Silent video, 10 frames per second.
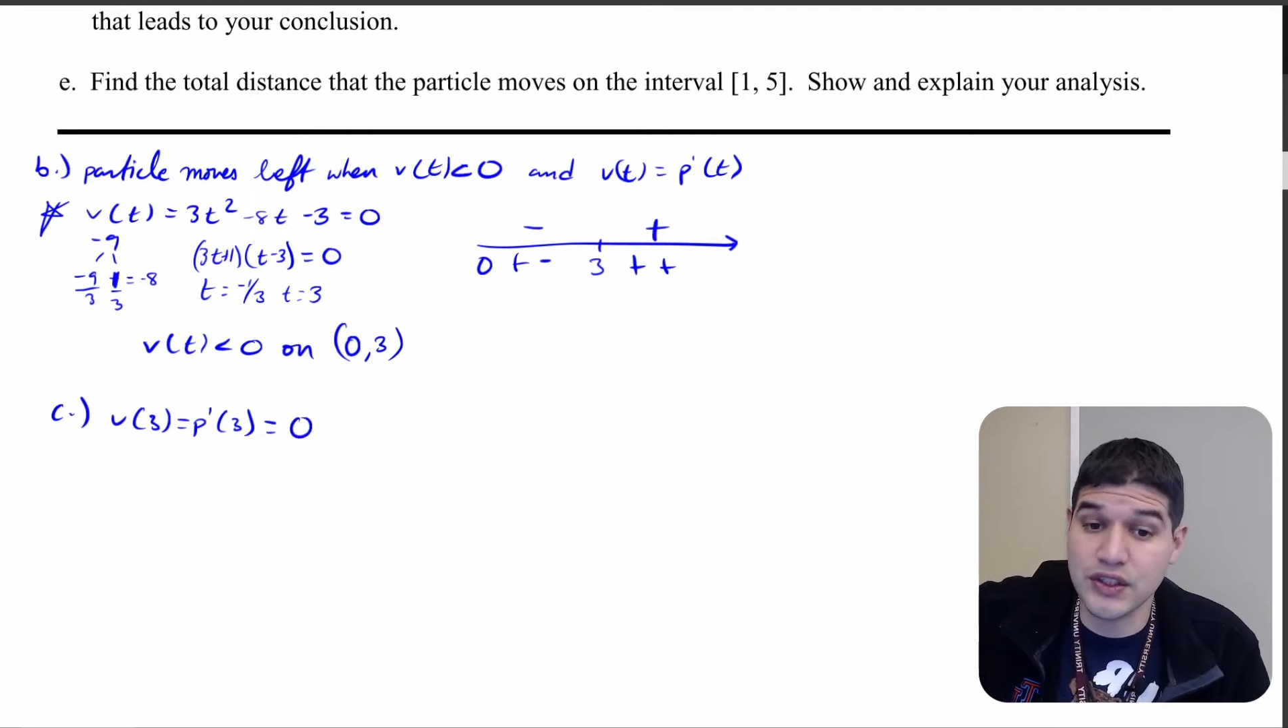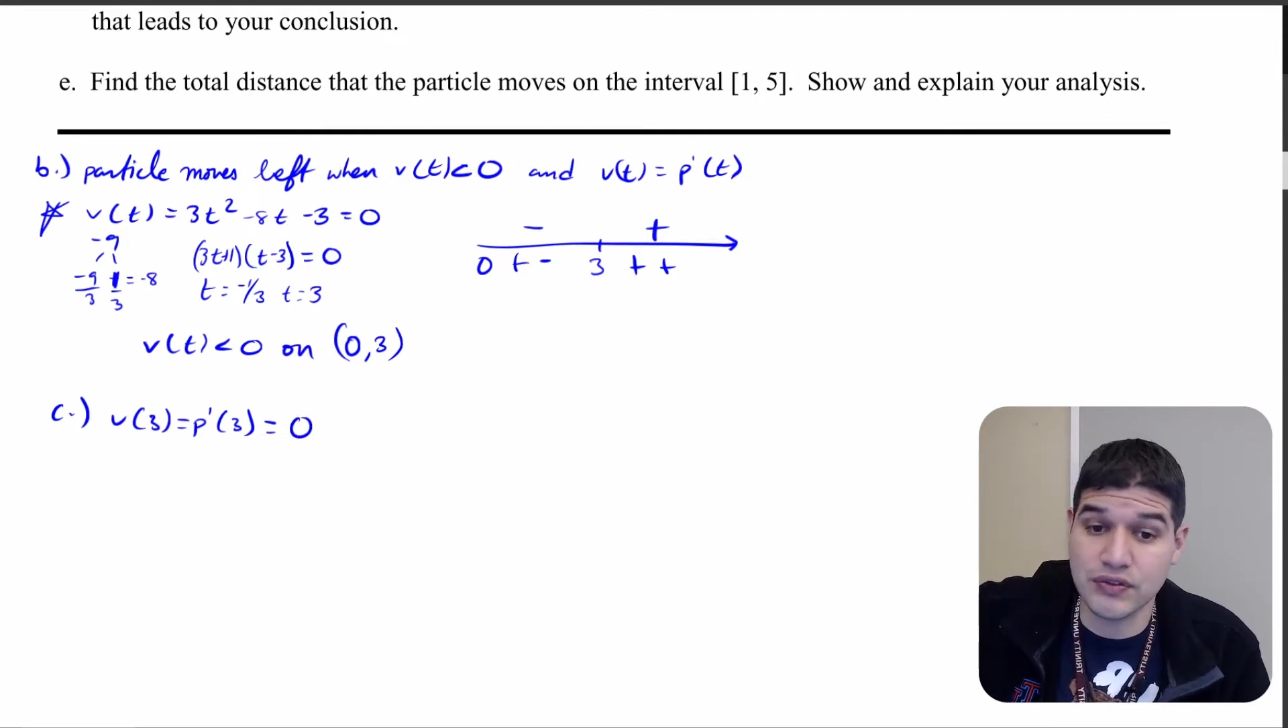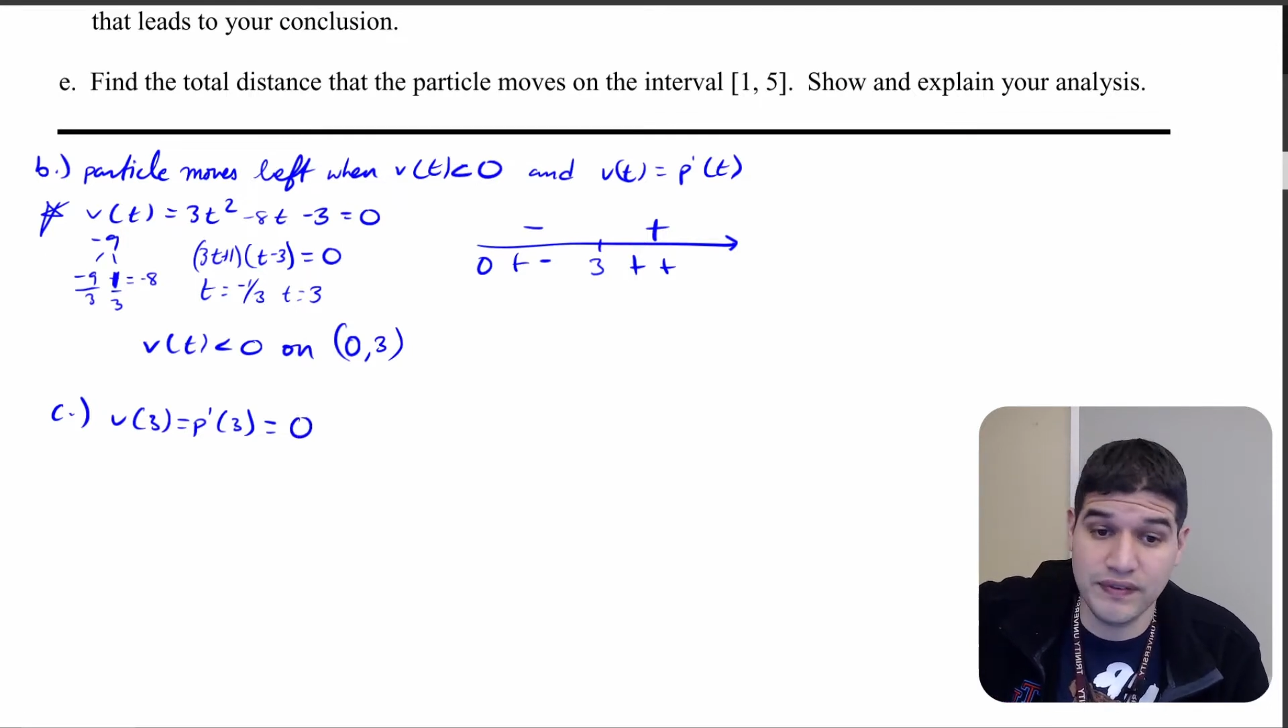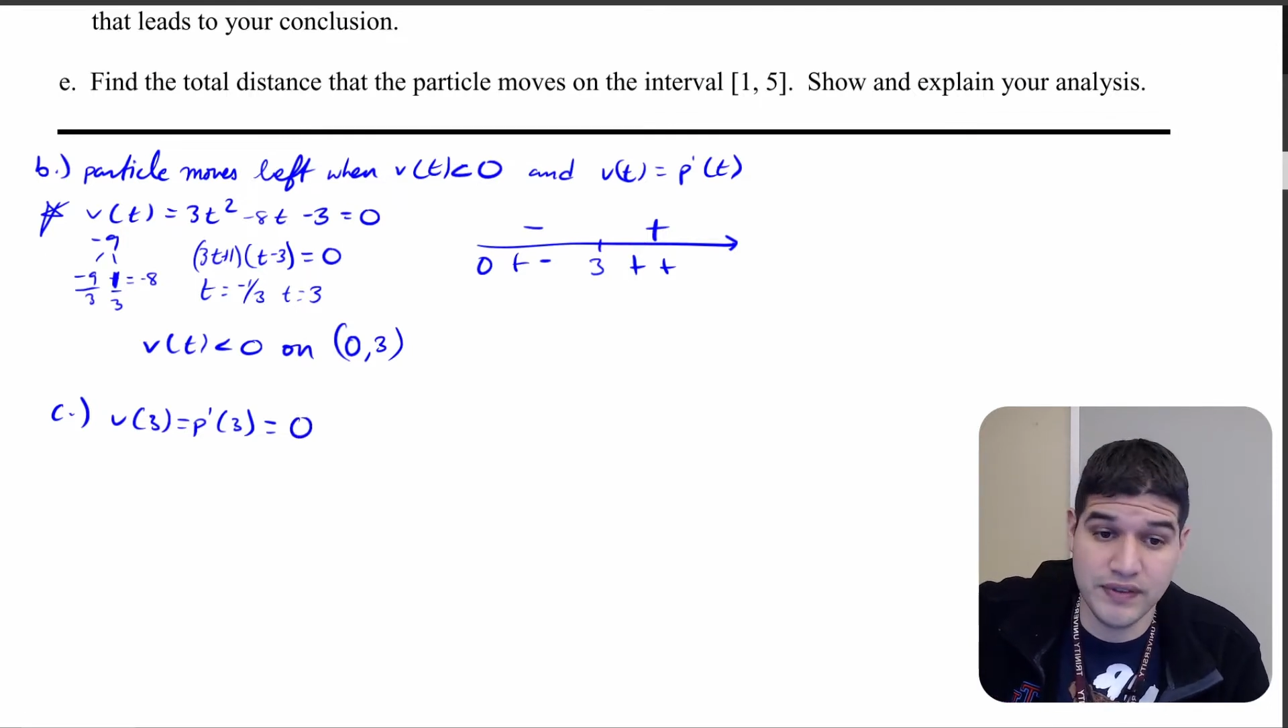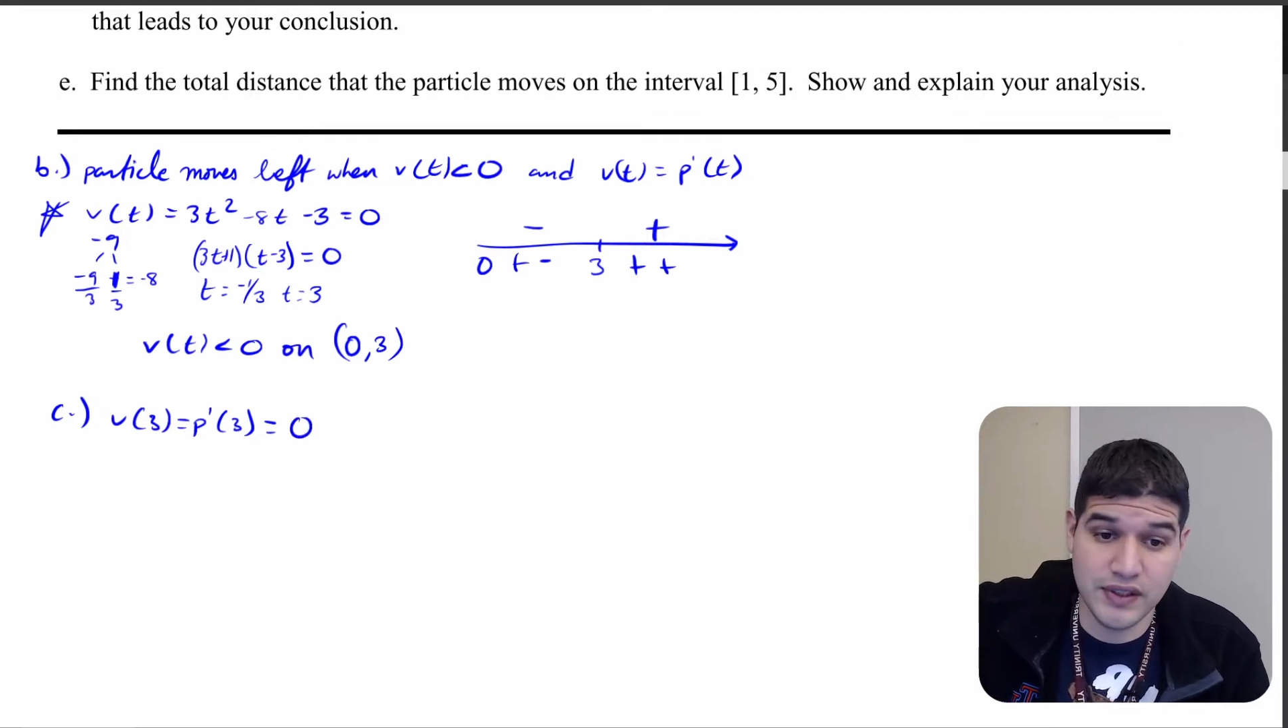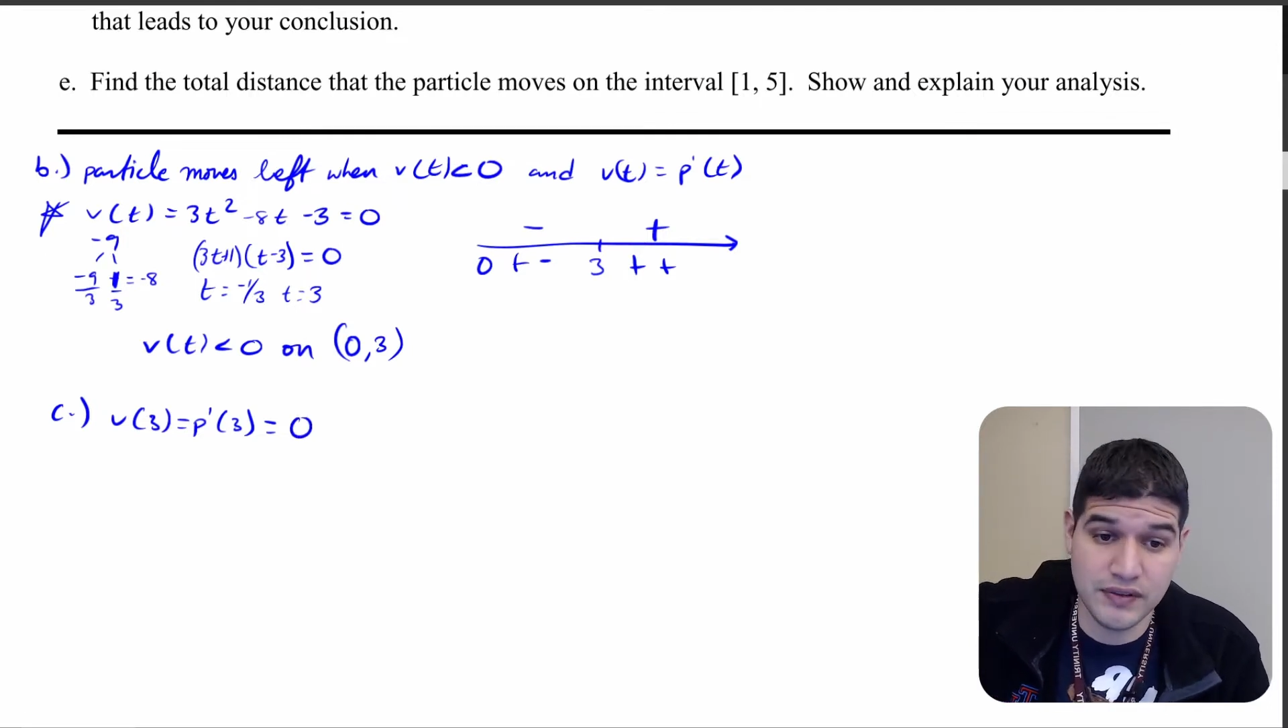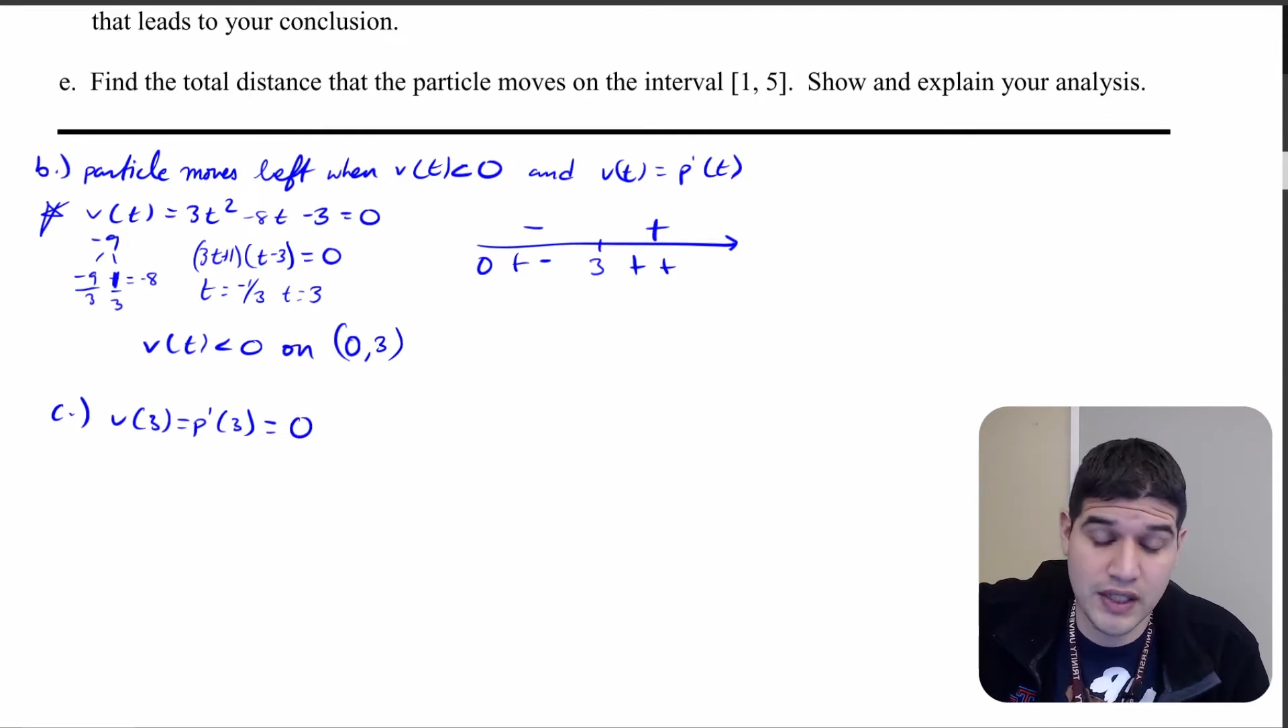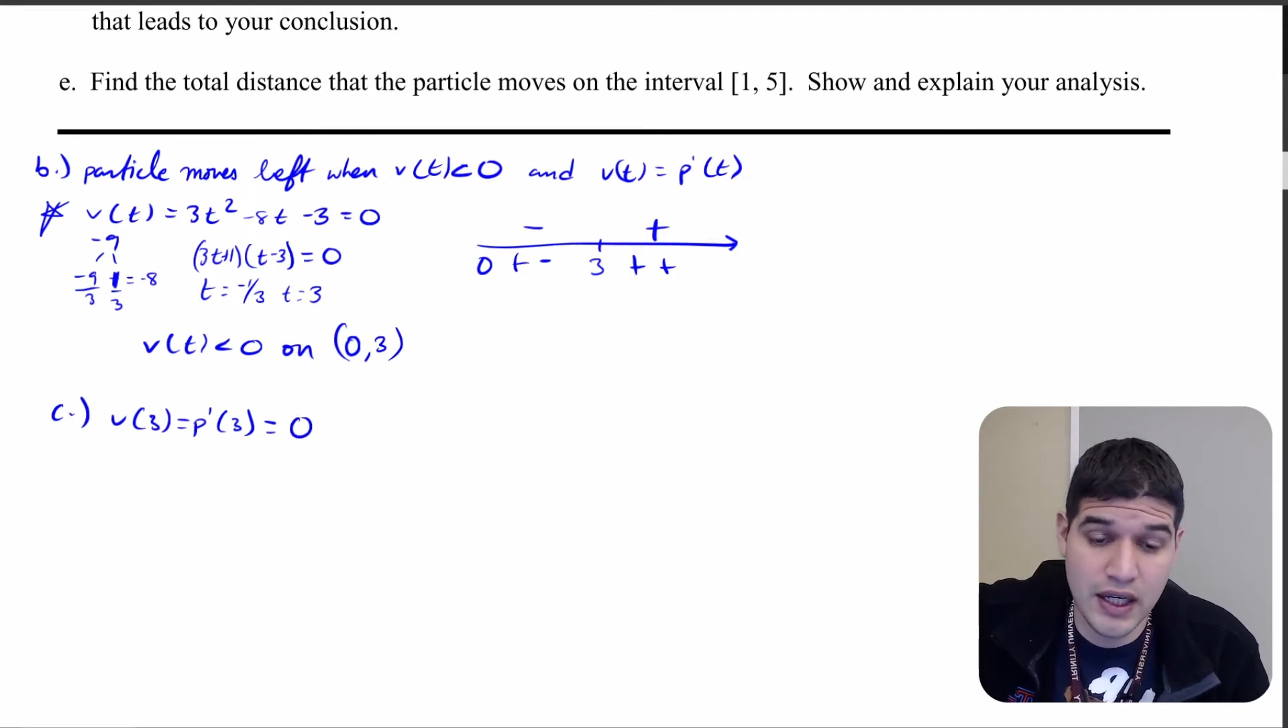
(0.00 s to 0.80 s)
derivative.